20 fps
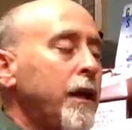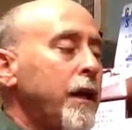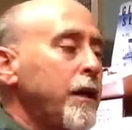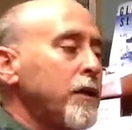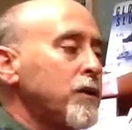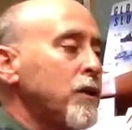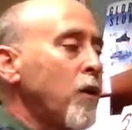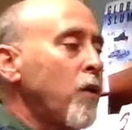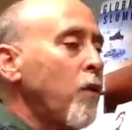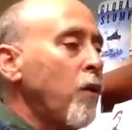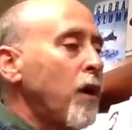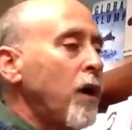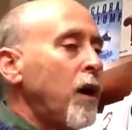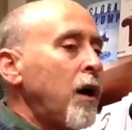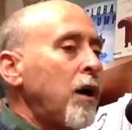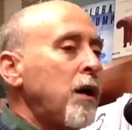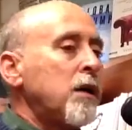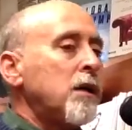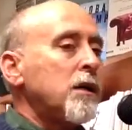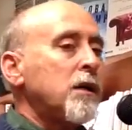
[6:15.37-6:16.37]
So,
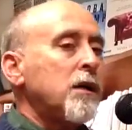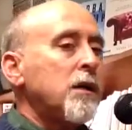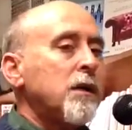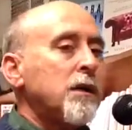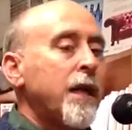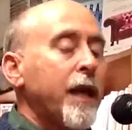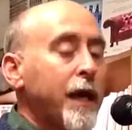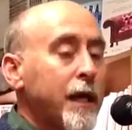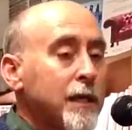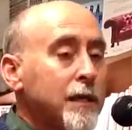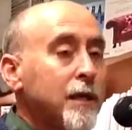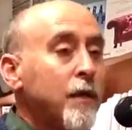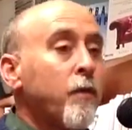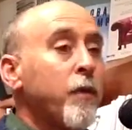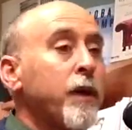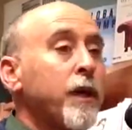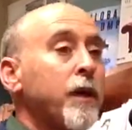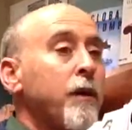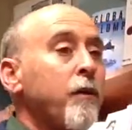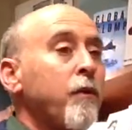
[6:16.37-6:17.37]
like I said,
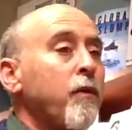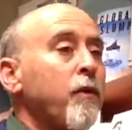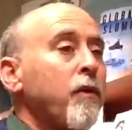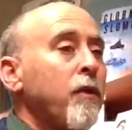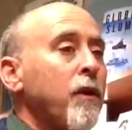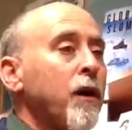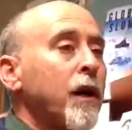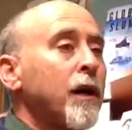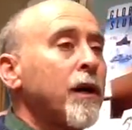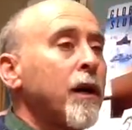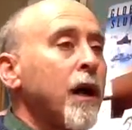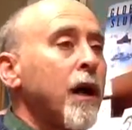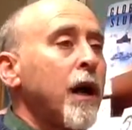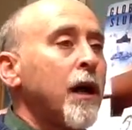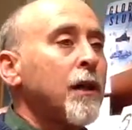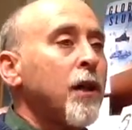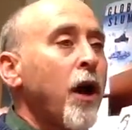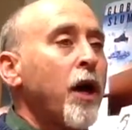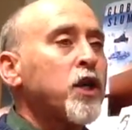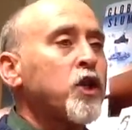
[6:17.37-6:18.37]
a
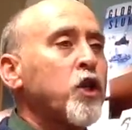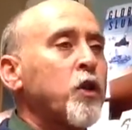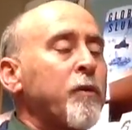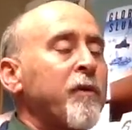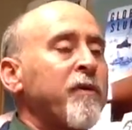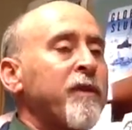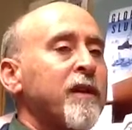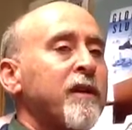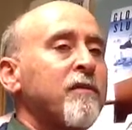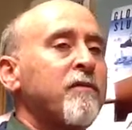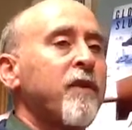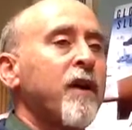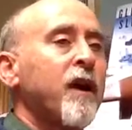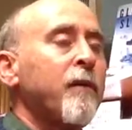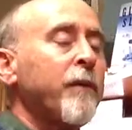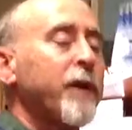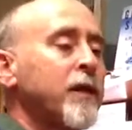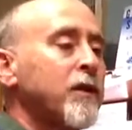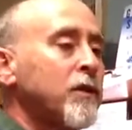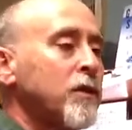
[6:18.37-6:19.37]
large group of the
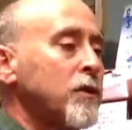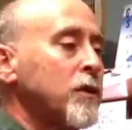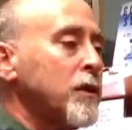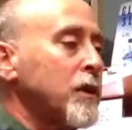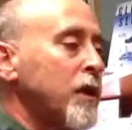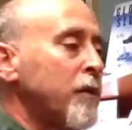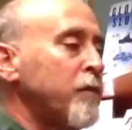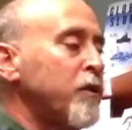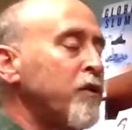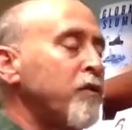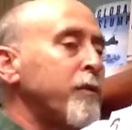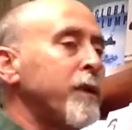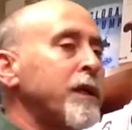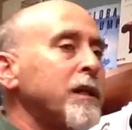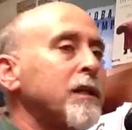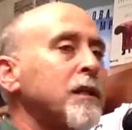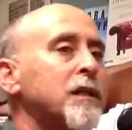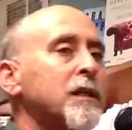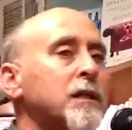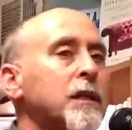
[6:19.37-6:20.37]
environmental
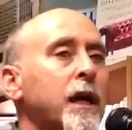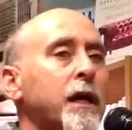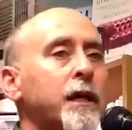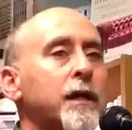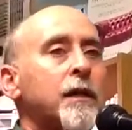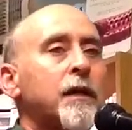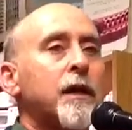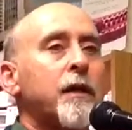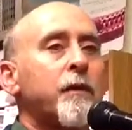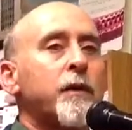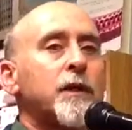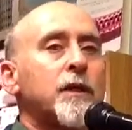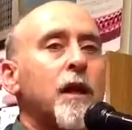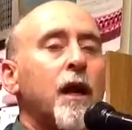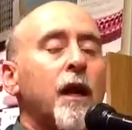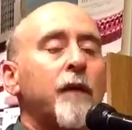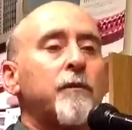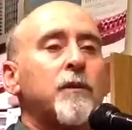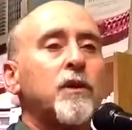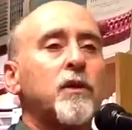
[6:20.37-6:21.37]
movement decided that it was
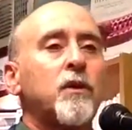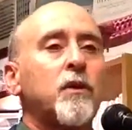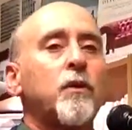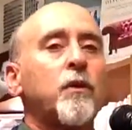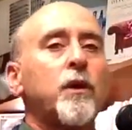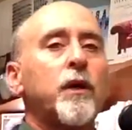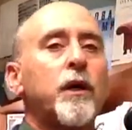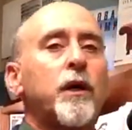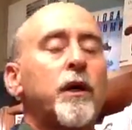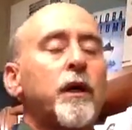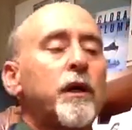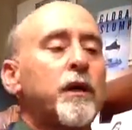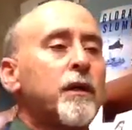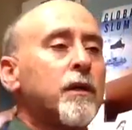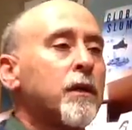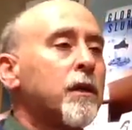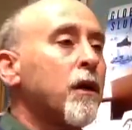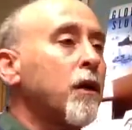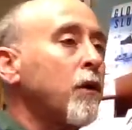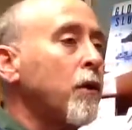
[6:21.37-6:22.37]
time to
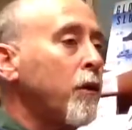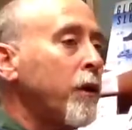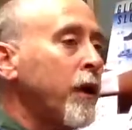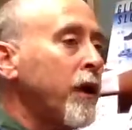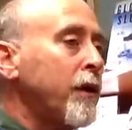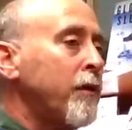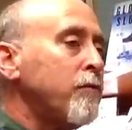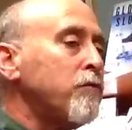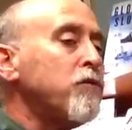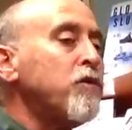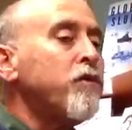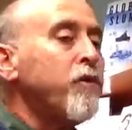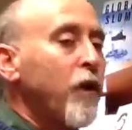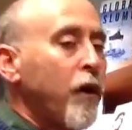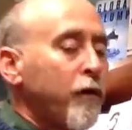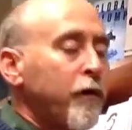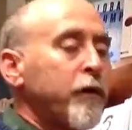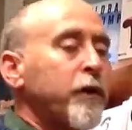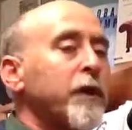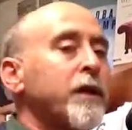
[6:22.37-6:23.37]
go and move
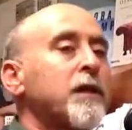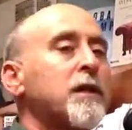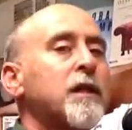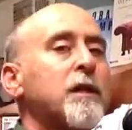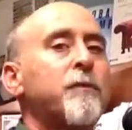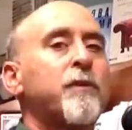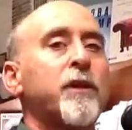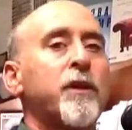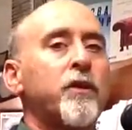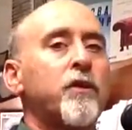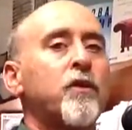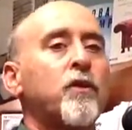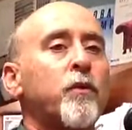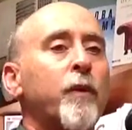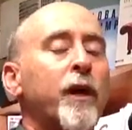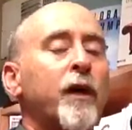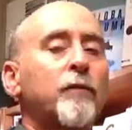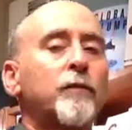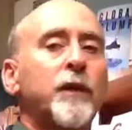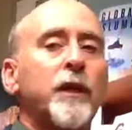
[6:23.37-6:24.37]
over into the political
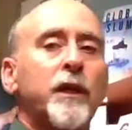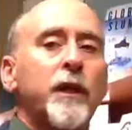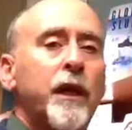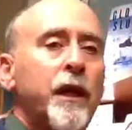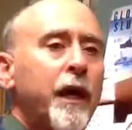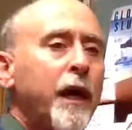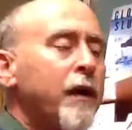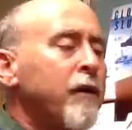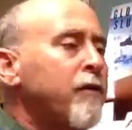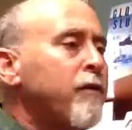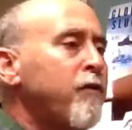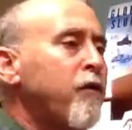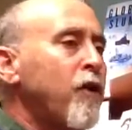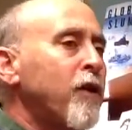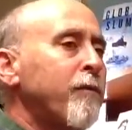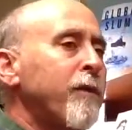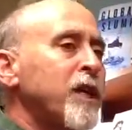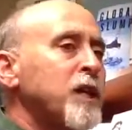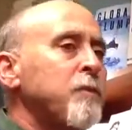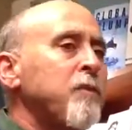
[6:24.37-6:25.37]
realm. And 4
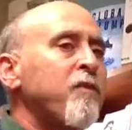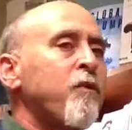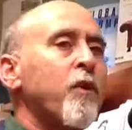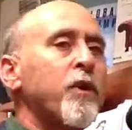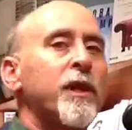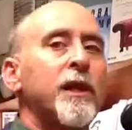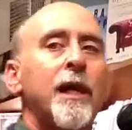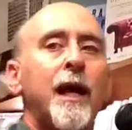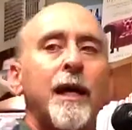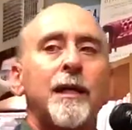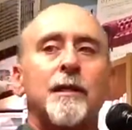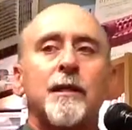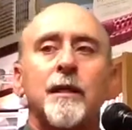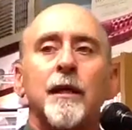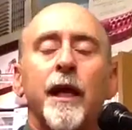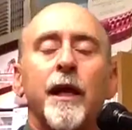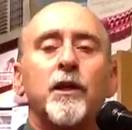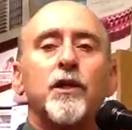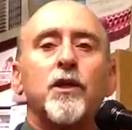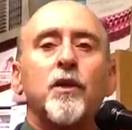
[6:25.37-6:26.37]
months before the last
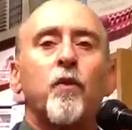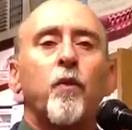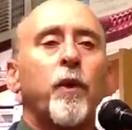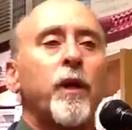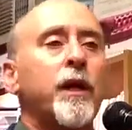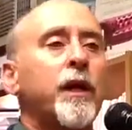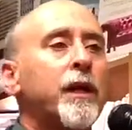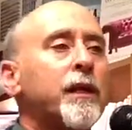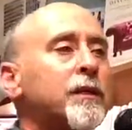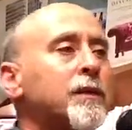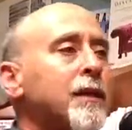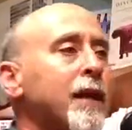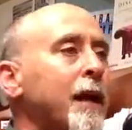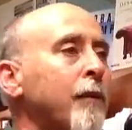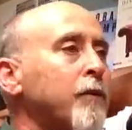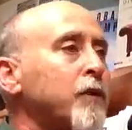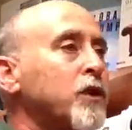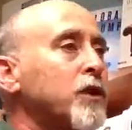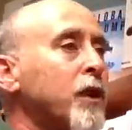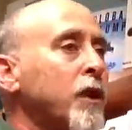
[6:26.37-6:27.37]
election, we
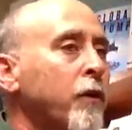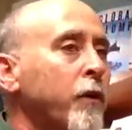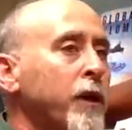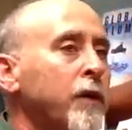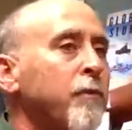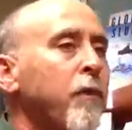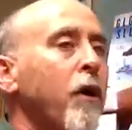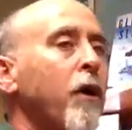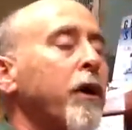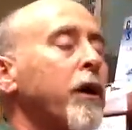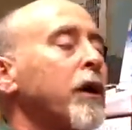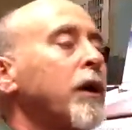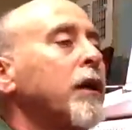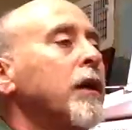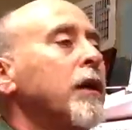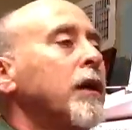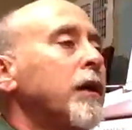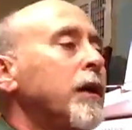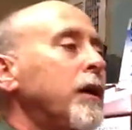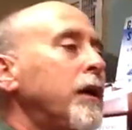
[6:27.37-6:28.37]
established a Green Party
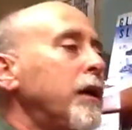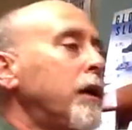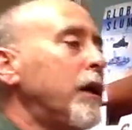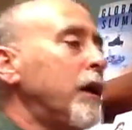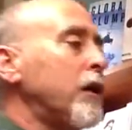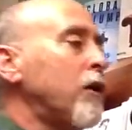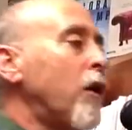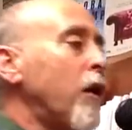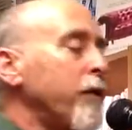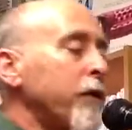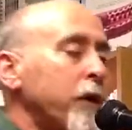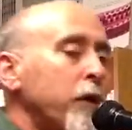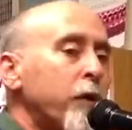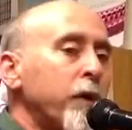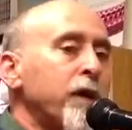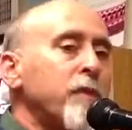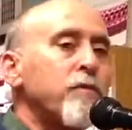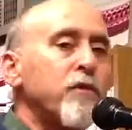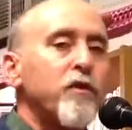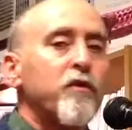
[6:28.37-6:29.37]
called the
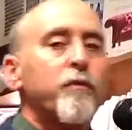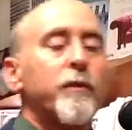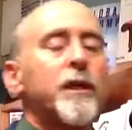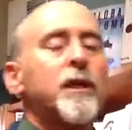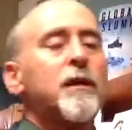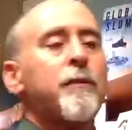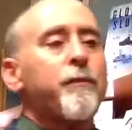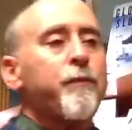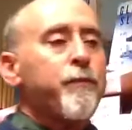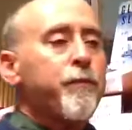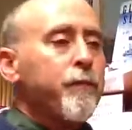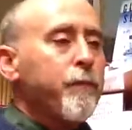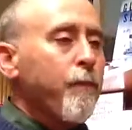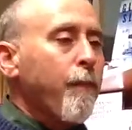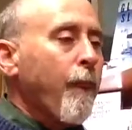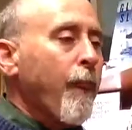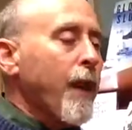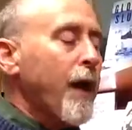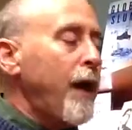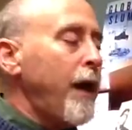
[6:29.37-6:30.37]
Green Movement.
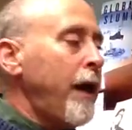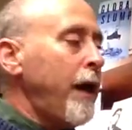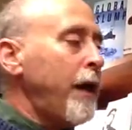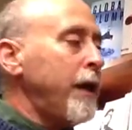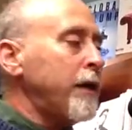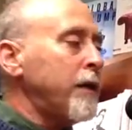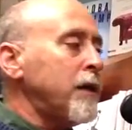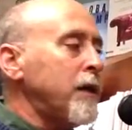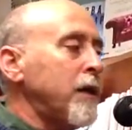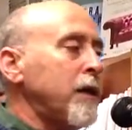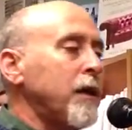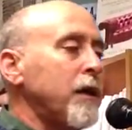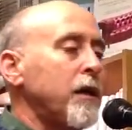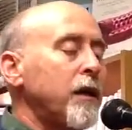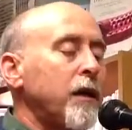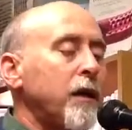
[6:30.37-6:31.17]
And